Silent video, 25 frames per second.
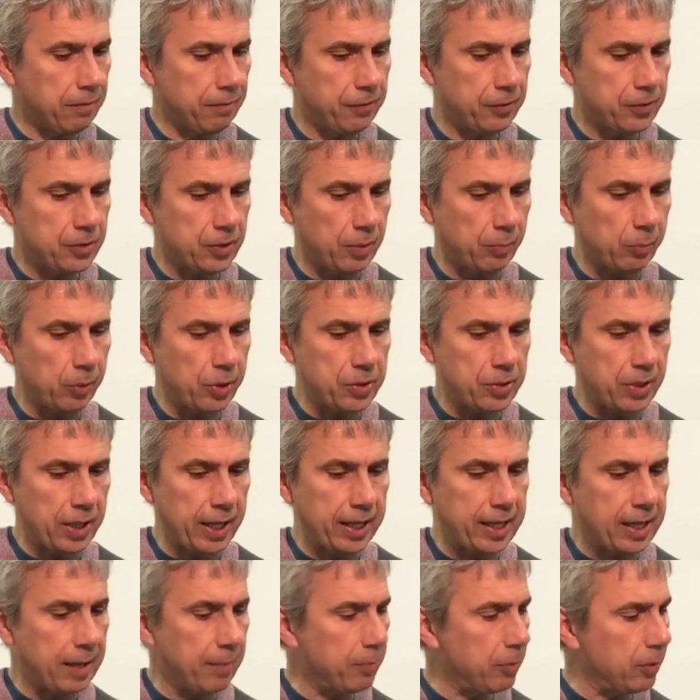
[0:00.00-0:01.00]
For some reason
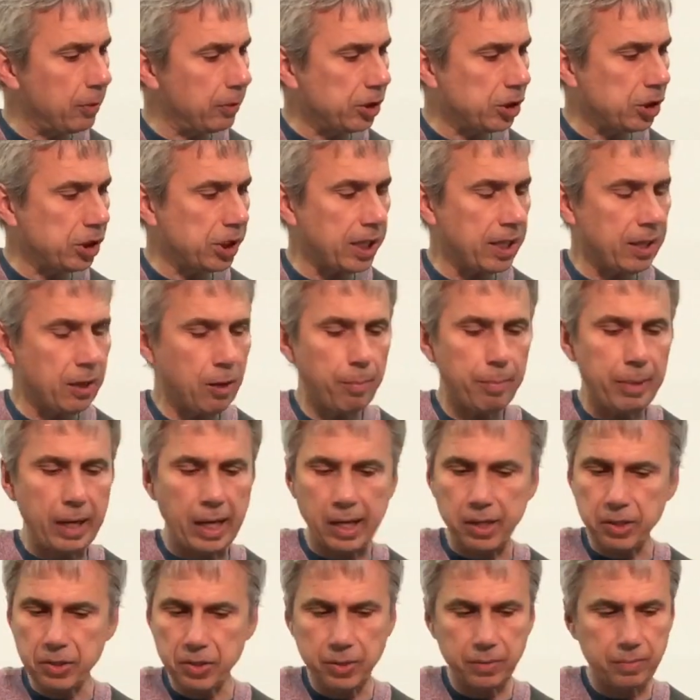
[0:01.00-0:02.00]
I kept the G in the
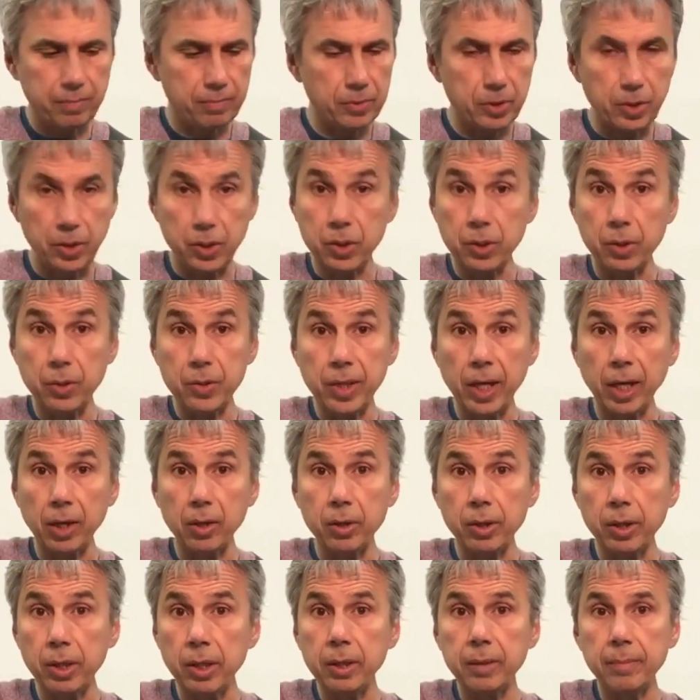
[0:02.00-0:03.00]
bass just because I
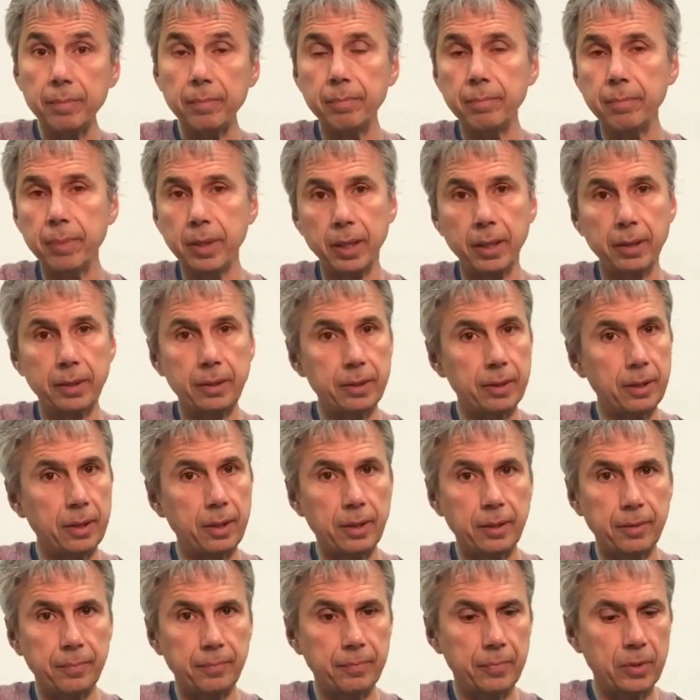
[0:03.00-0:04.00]
could, but
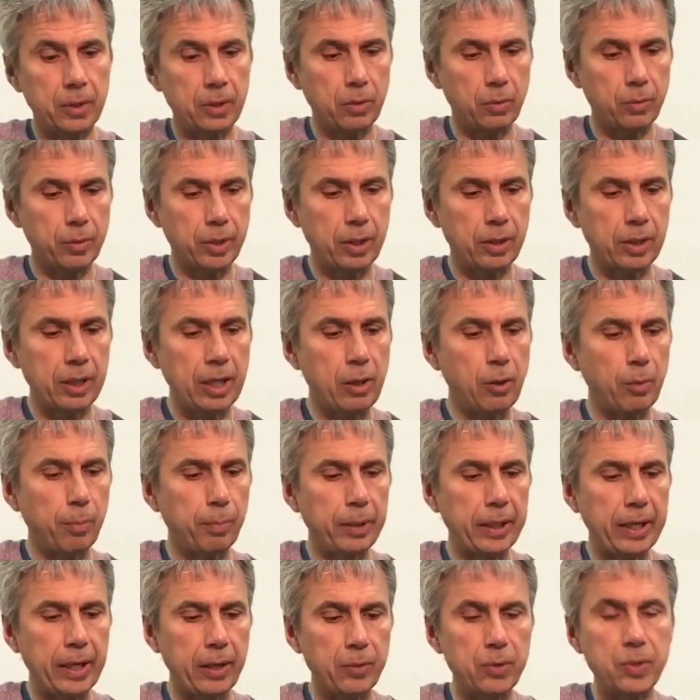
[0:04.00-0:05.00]
you know, we can either
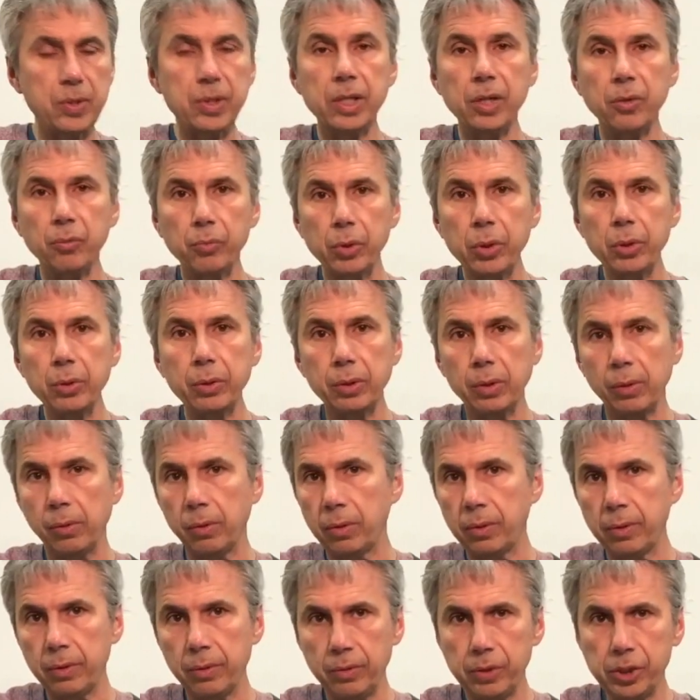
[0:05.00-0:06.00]
play a C root
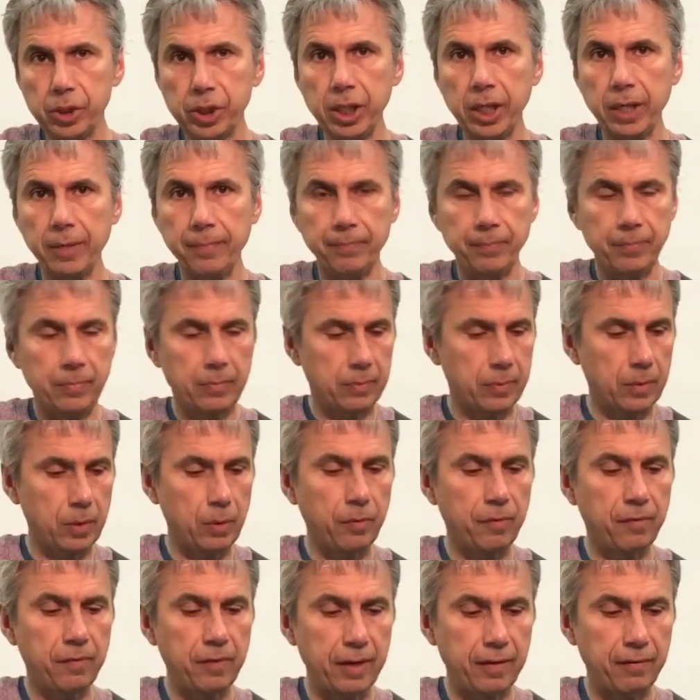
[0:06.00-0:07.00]
or a G,
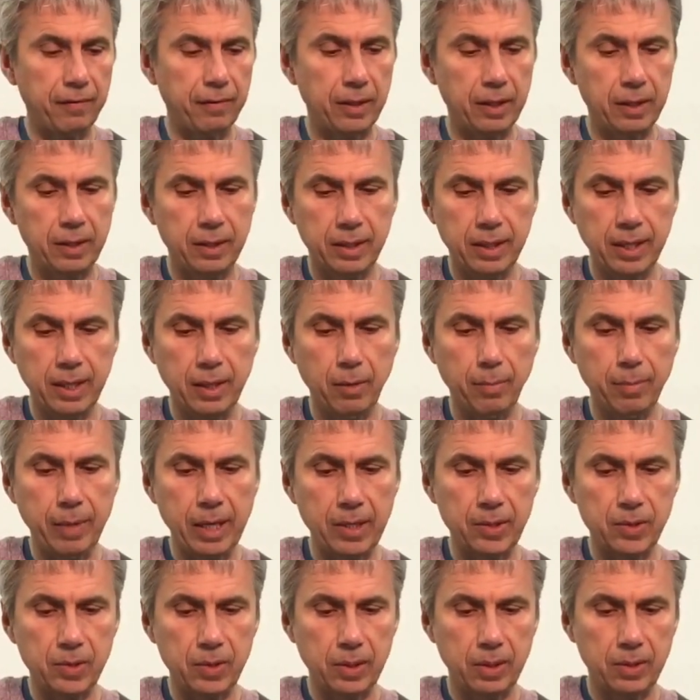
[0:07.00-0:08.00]
the fifth, in the
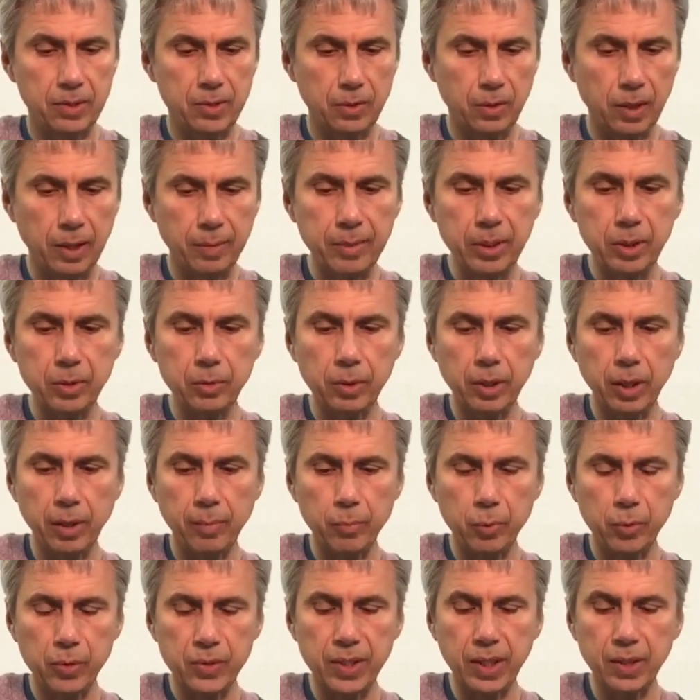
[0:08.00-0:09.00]
bass. So let me do
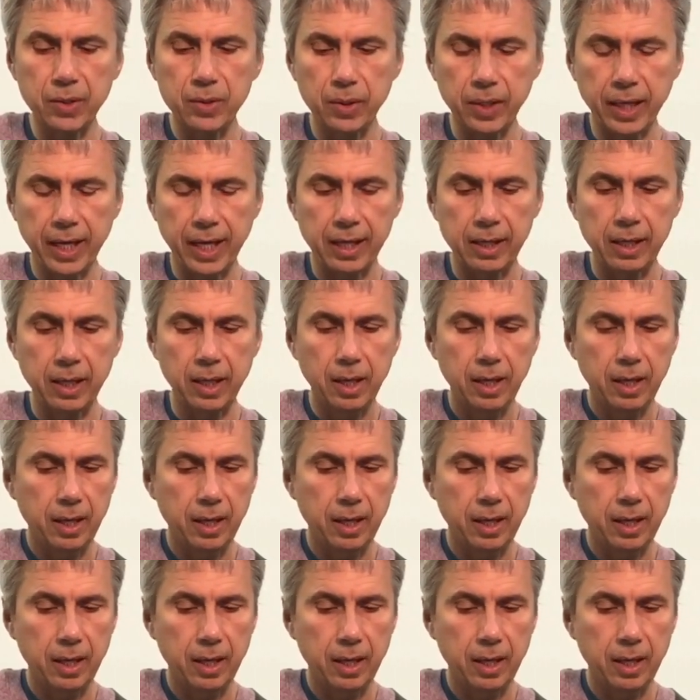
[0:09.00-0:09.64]
number 6 again.